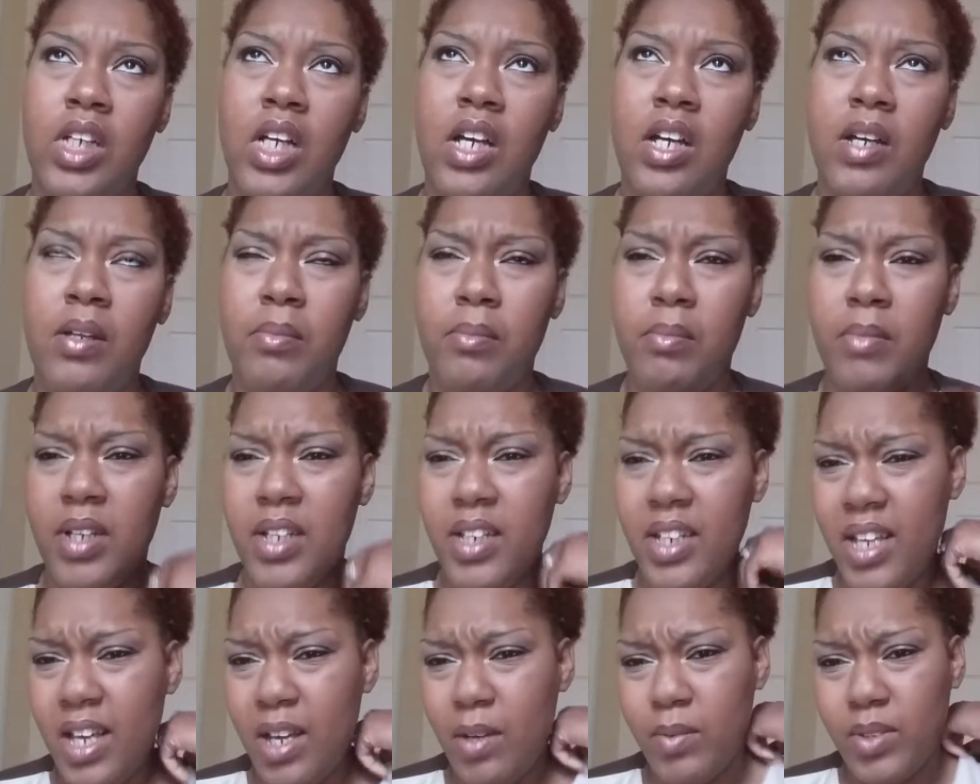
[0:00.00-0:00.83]

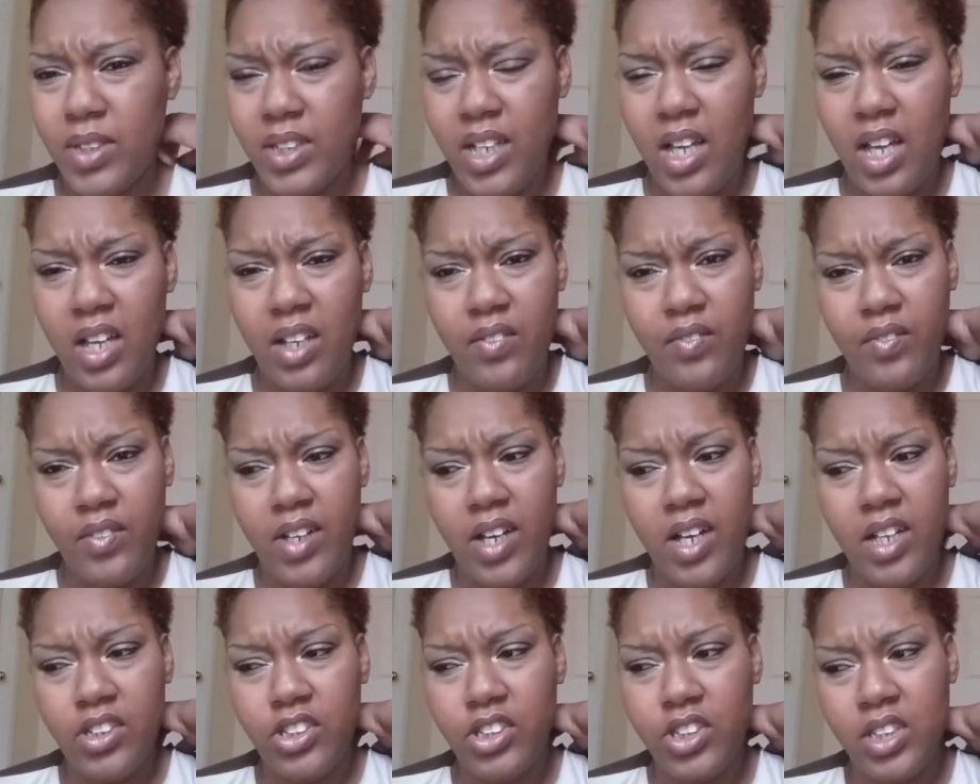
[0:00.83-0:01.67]
Monday I was kind of
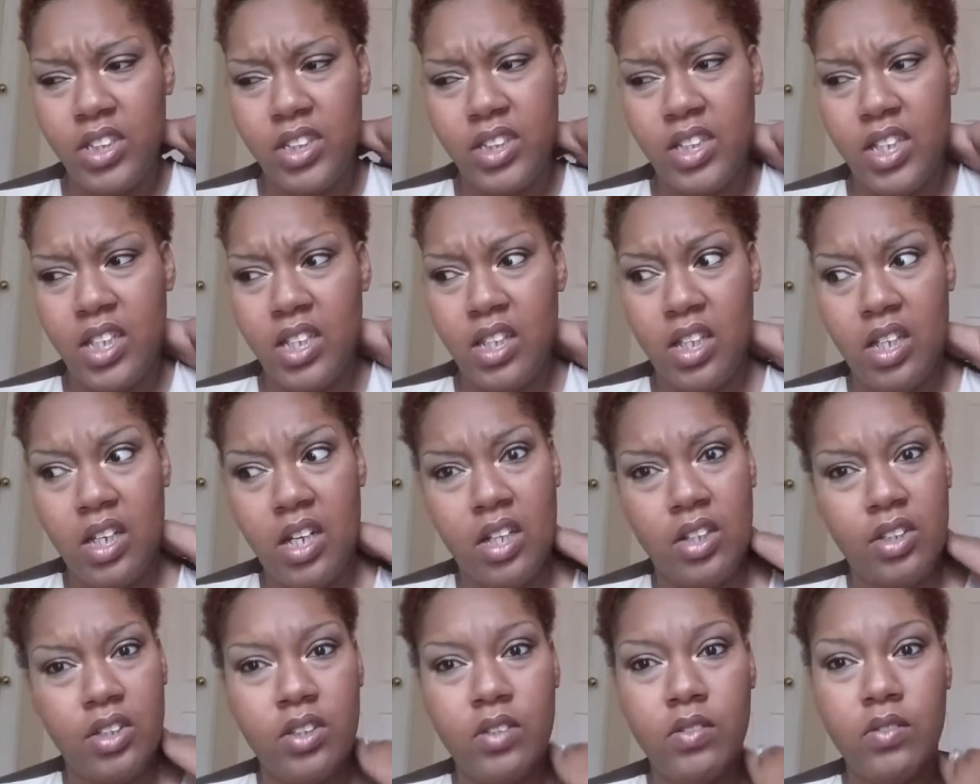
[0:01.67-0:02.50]
nauseous, and then
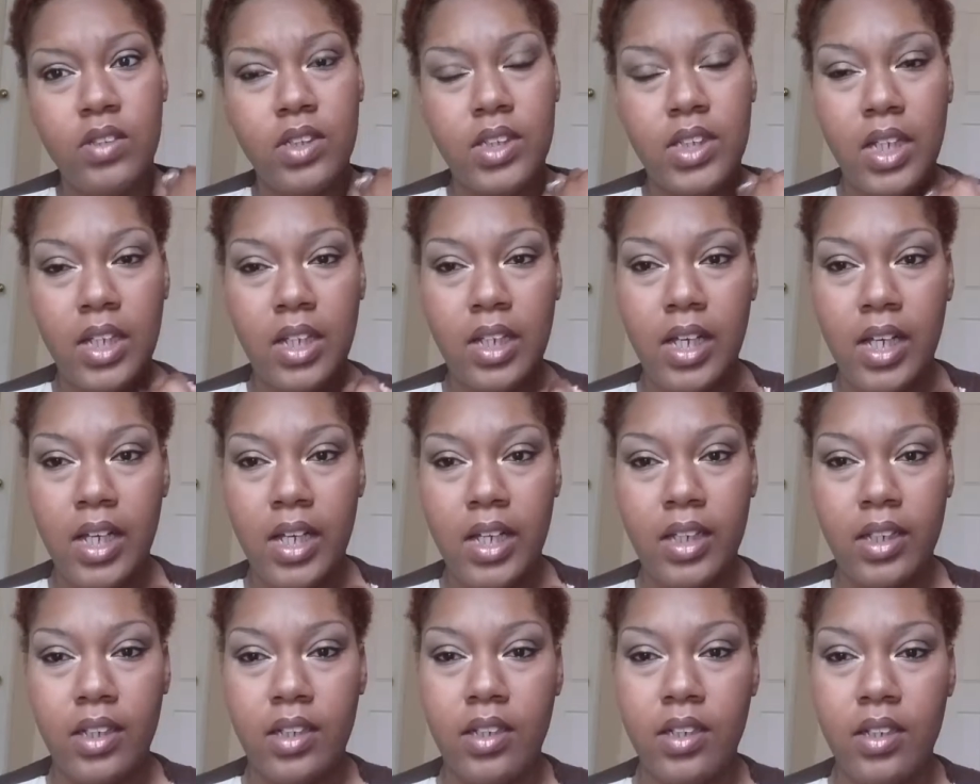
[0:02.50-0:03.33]
on Tuesday,
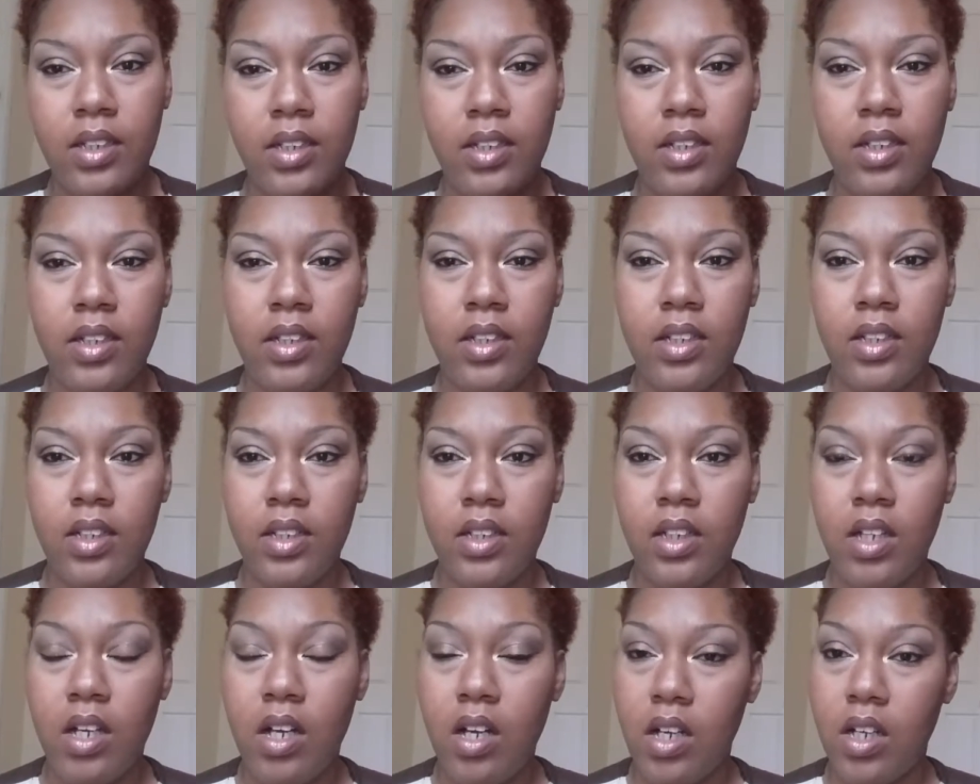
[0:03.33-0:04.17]
like,
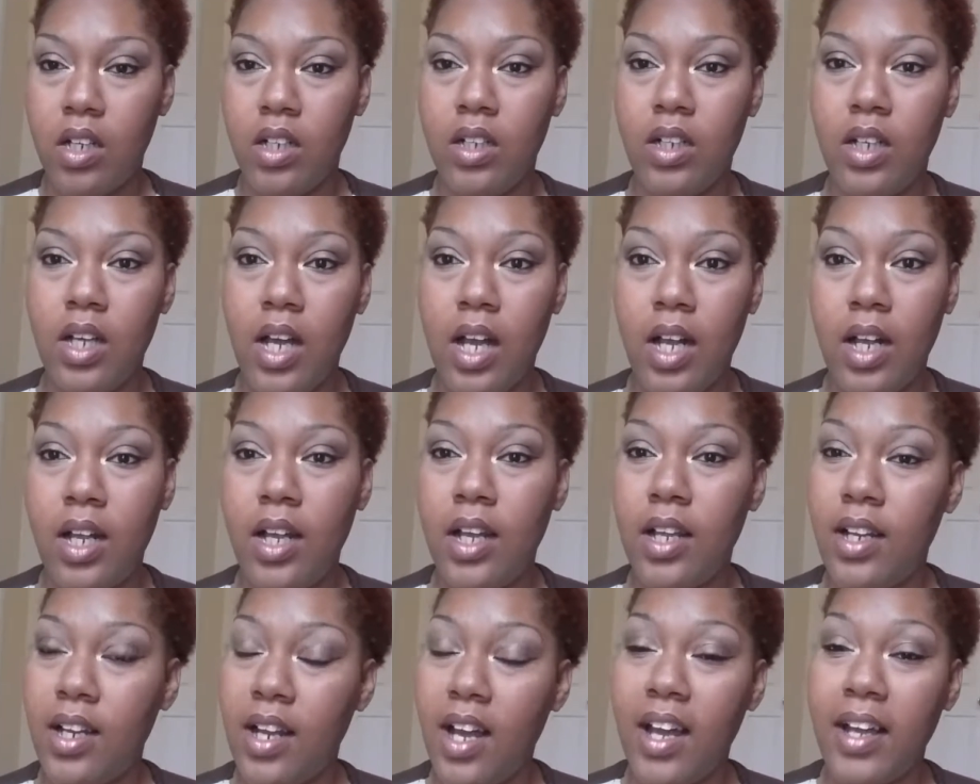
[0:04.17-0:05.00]
y'all, I
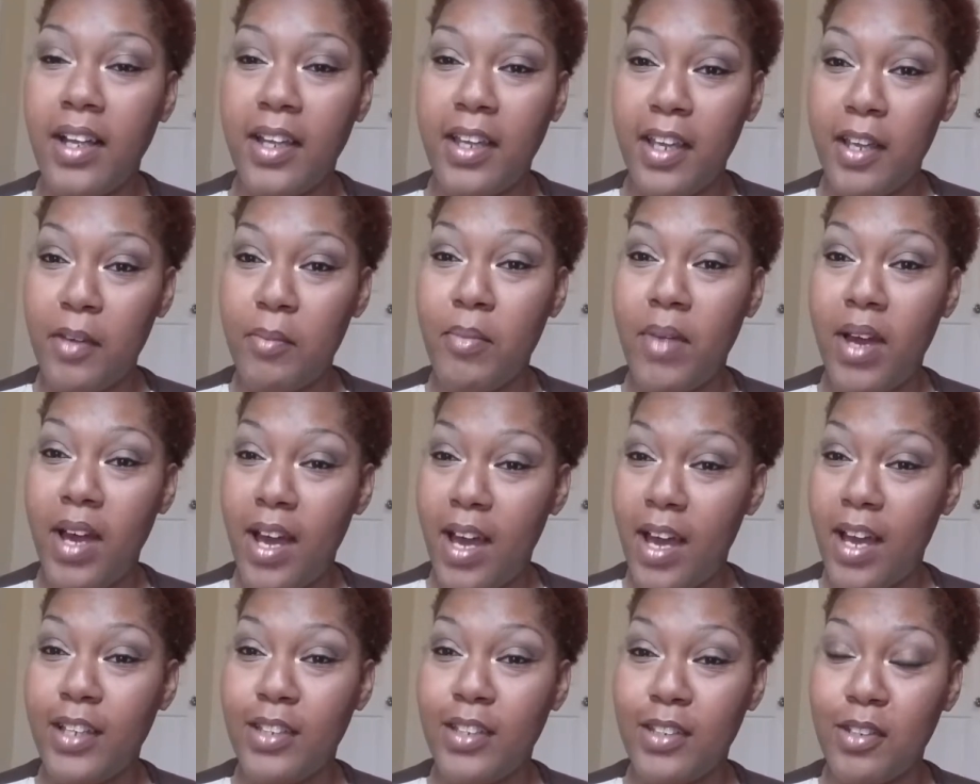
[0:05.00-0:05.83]
could not keep my
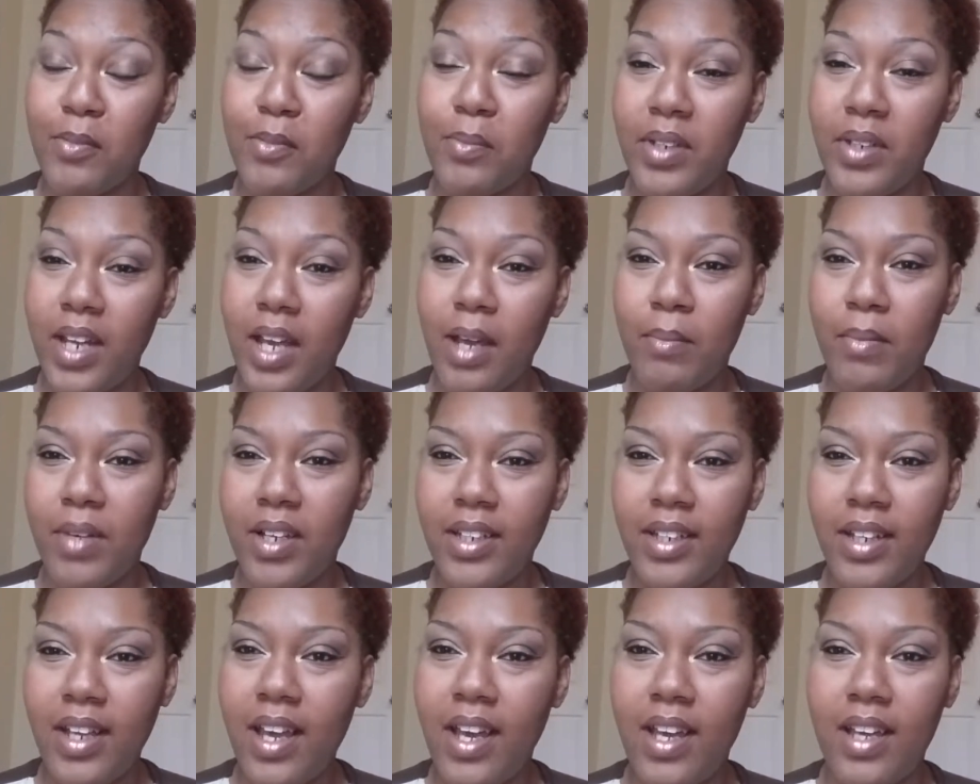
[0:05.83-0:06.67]
eyes open at
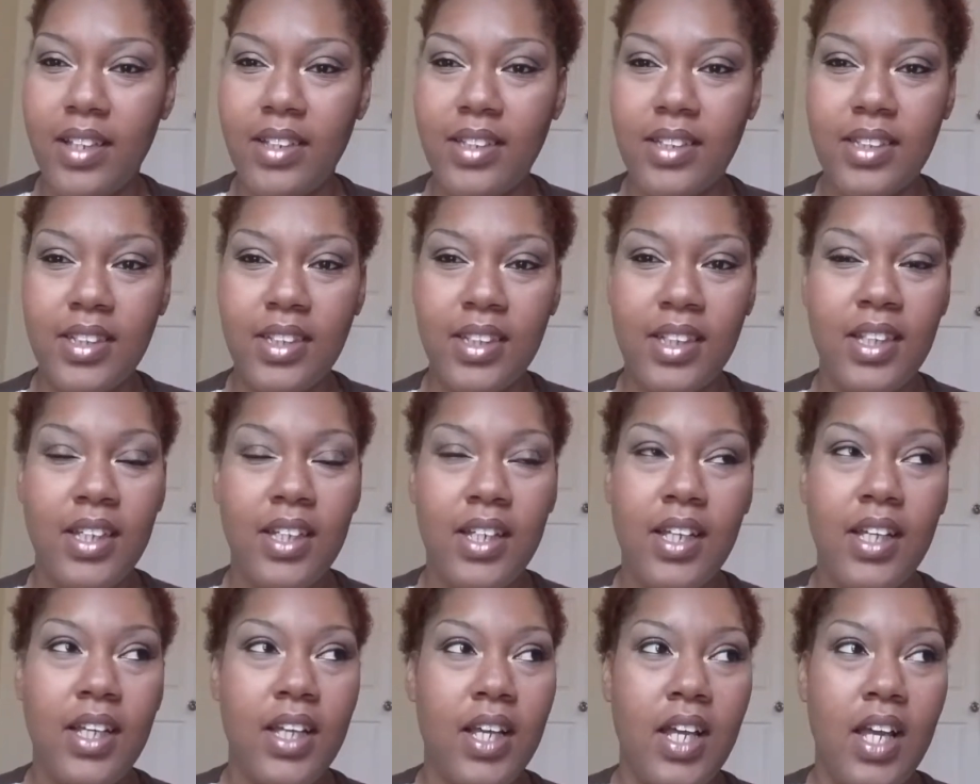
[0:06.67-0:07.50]
my desk.
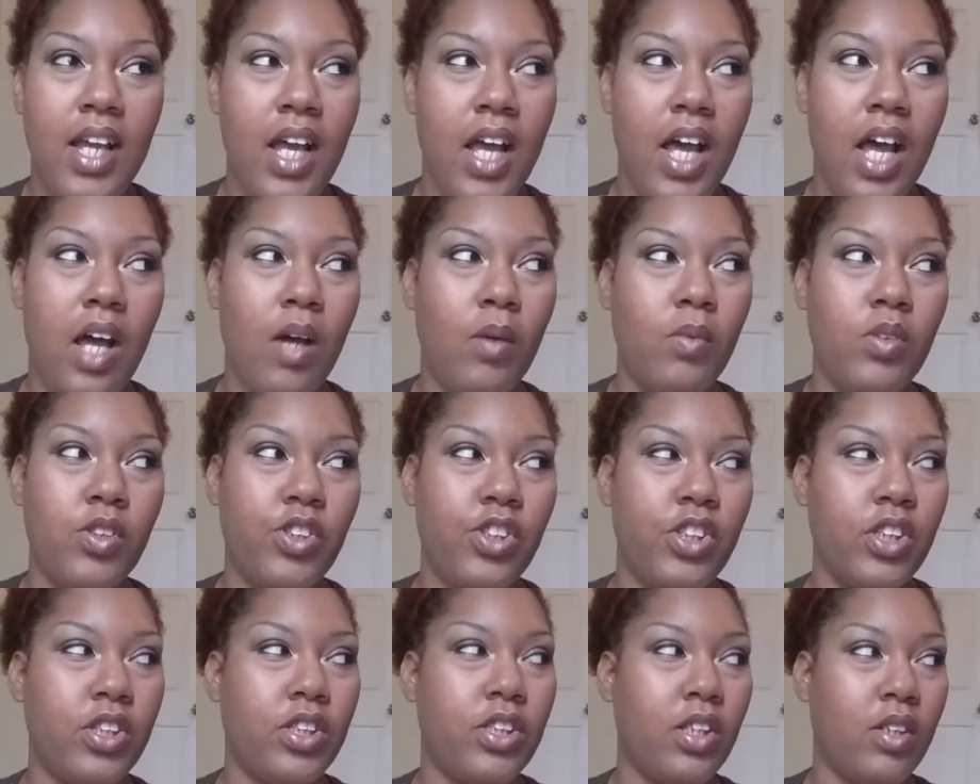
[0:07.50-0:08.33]
I was
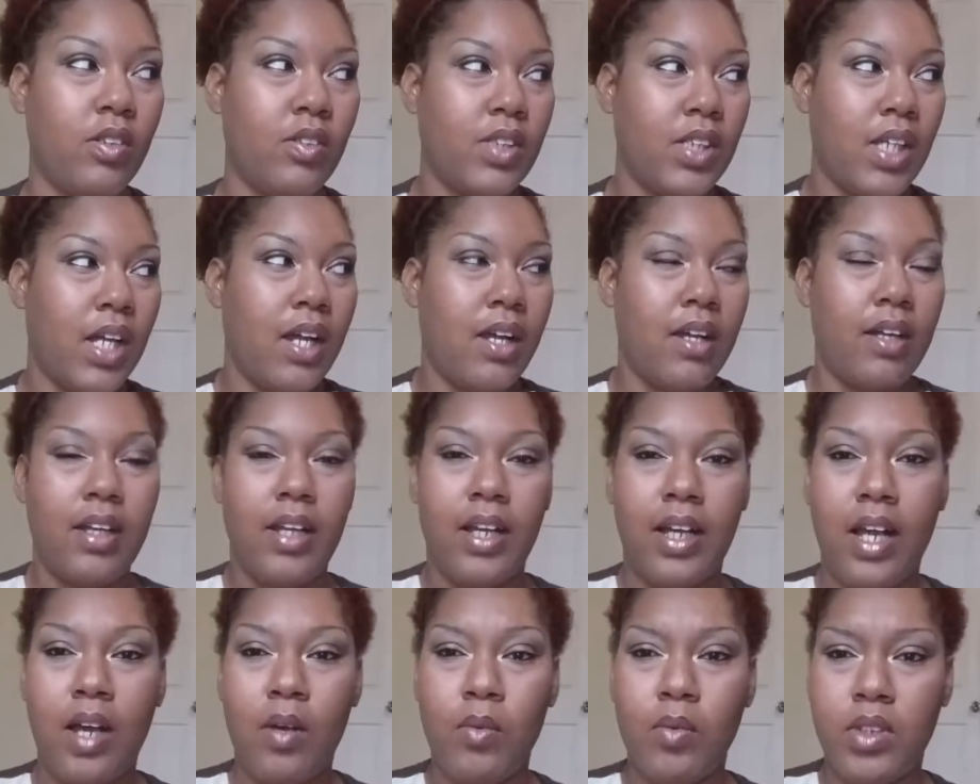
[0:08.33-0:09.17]
just so tired,
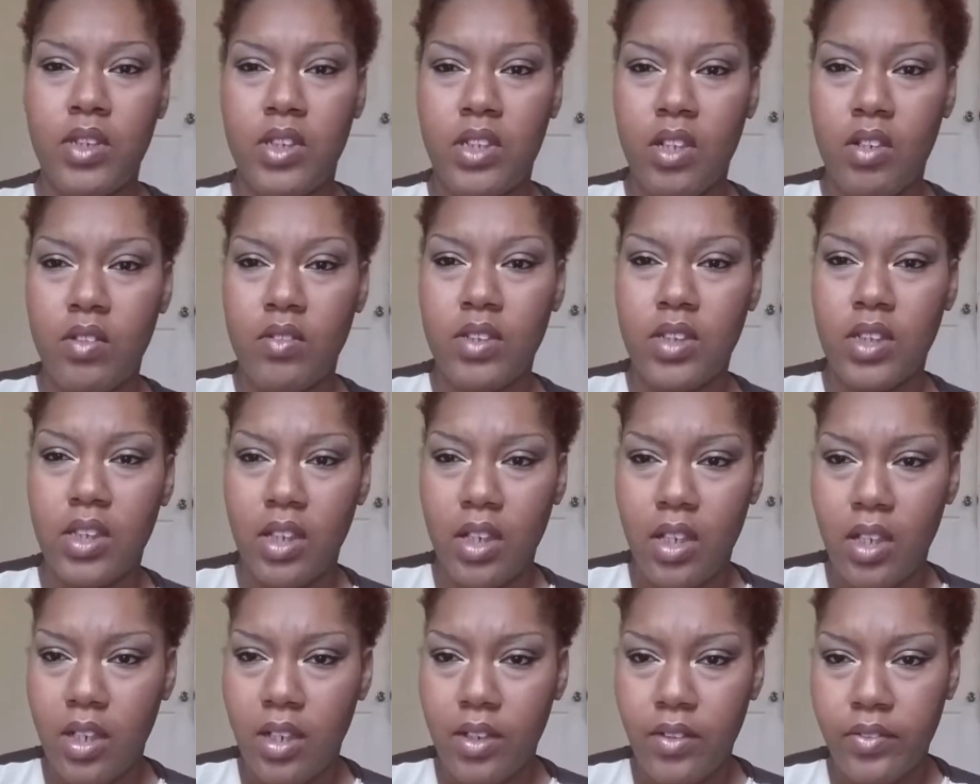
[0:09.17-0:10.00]
like I was
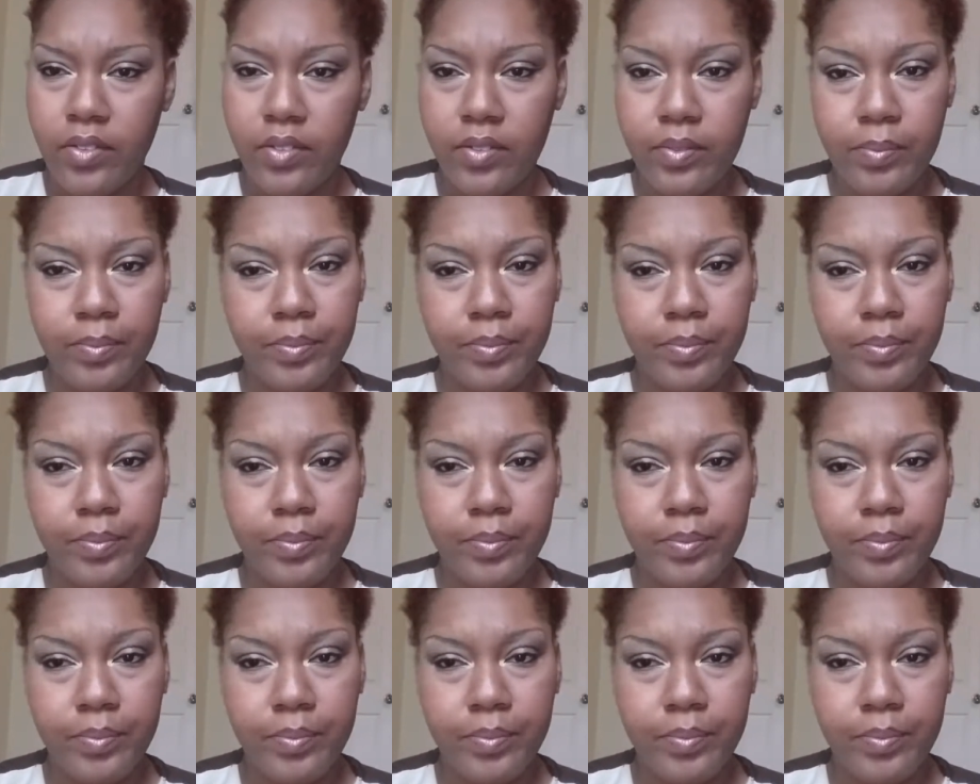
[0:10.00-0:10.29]
dozing off.